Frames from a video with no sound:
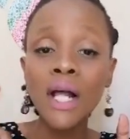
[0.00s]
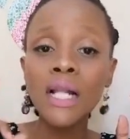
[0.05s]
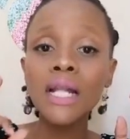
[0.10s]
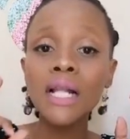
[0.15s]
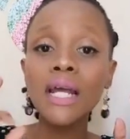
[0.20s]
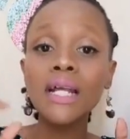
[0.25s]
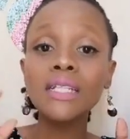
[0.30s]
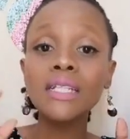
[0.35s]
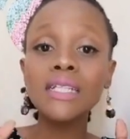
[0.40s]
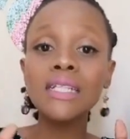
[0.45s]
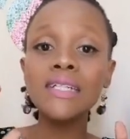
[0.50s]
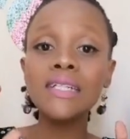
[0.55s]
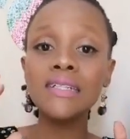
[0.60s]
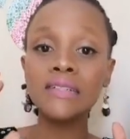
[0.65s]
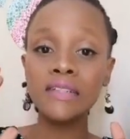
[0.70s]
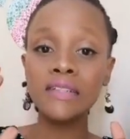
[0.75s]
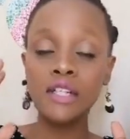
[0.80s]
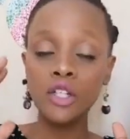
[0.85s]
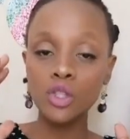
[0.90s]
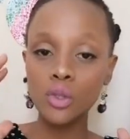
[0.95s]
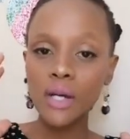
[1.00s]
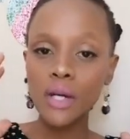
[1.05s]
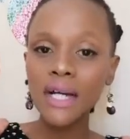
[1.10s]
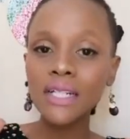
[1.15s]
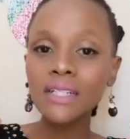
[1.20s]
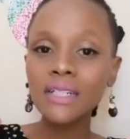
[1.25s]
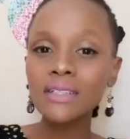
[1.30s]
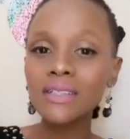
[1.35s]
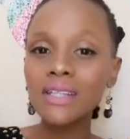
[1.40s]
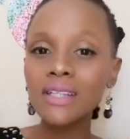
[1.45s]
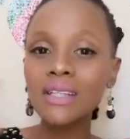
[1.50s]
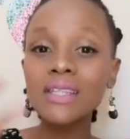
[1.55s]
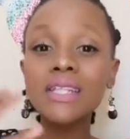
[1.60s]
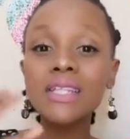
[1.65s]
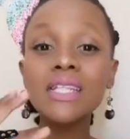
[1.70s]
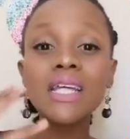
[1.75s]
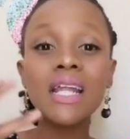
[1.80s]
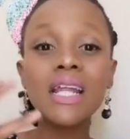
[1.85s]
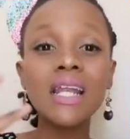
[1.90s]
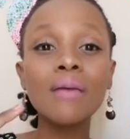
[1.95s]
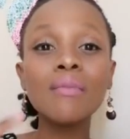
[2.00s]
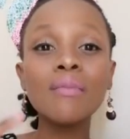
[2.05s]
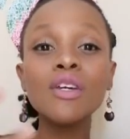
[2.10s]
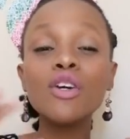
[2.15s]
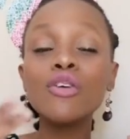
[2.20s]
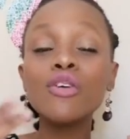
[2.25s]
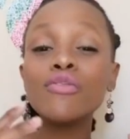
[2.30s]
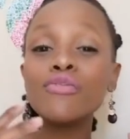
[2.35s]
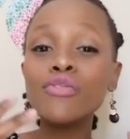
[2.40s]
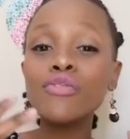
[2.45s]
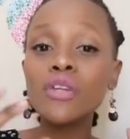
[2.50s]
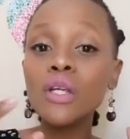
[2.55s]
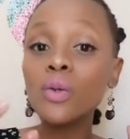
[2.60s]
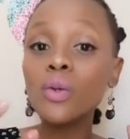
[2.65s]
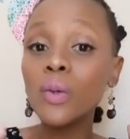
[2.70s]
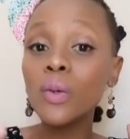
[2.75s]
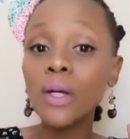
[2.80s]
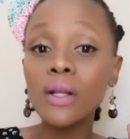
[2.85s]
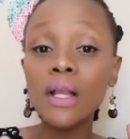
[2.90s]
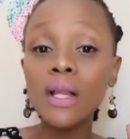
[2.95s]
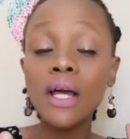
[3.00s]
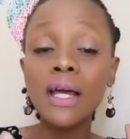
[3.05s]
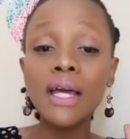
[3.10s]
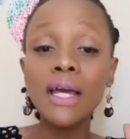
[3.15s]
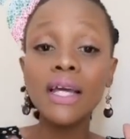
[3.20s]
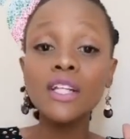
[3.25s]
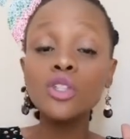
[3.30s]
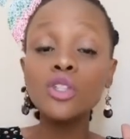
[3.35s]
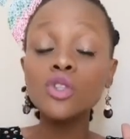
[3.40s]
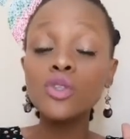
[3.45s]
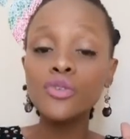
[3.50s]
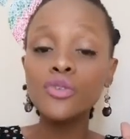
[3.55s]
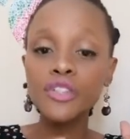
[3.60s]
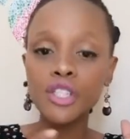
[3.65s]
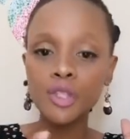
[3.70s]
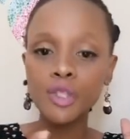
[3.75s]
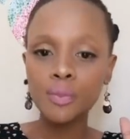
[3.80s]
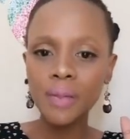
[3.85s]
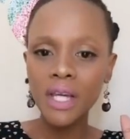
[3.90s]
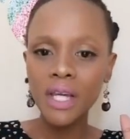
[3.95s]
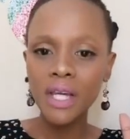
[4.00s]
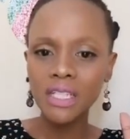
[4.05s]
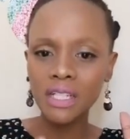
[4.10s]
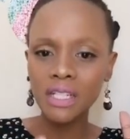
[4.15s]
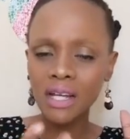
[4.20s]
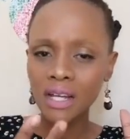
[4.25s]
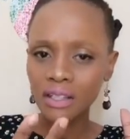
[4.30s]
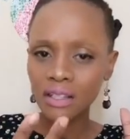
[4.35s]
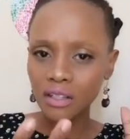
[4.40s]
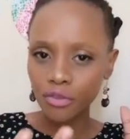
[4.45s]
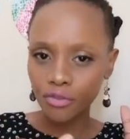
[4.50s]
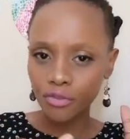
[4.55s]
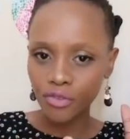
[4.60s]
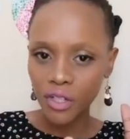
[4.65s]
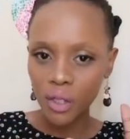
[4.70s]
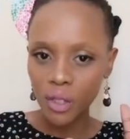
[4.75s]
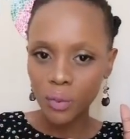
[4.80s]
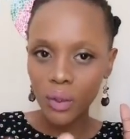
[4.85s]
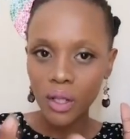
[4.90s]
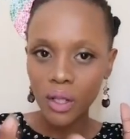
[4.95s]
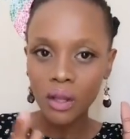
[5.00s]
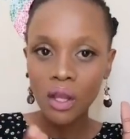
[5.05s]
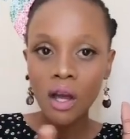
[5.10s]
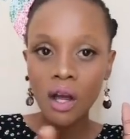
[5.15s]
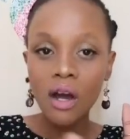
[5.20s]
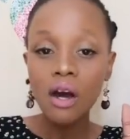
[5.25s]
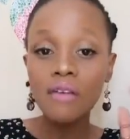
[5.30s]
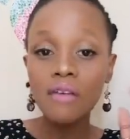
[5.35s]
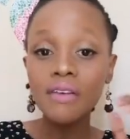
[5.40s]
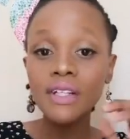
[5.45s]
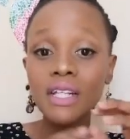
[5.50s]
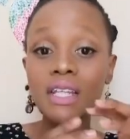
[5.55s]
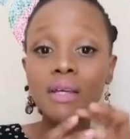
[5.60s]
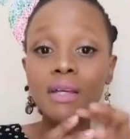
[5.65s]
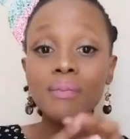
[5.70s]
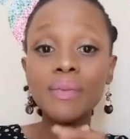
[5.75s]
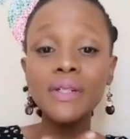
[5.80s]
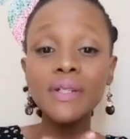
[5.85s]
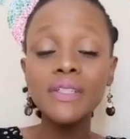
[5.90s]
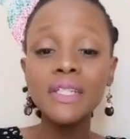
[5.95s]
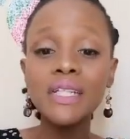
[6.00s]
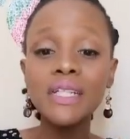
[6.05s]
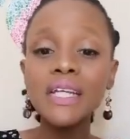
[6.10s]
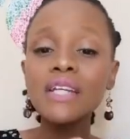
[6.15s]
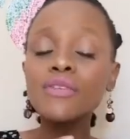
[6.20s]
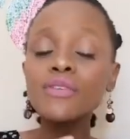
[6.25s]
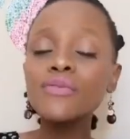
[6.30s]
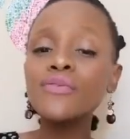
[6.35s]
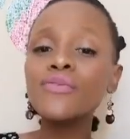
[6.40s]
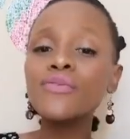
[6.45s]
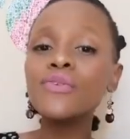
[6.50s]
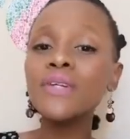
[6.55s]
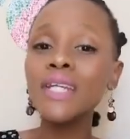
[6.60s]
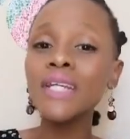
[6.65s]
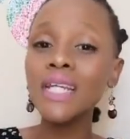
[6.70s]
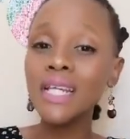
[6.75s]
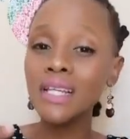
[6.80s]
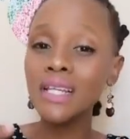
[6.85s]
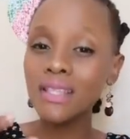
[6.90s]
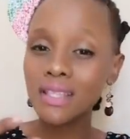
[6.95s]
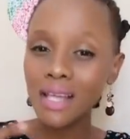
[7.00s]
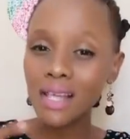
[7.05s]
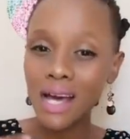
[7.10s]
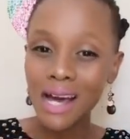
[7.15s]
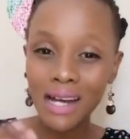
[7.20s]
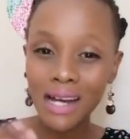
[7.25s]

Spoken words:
Let us learn to understand the dynamic of free will and to respect the free will of another person. It frees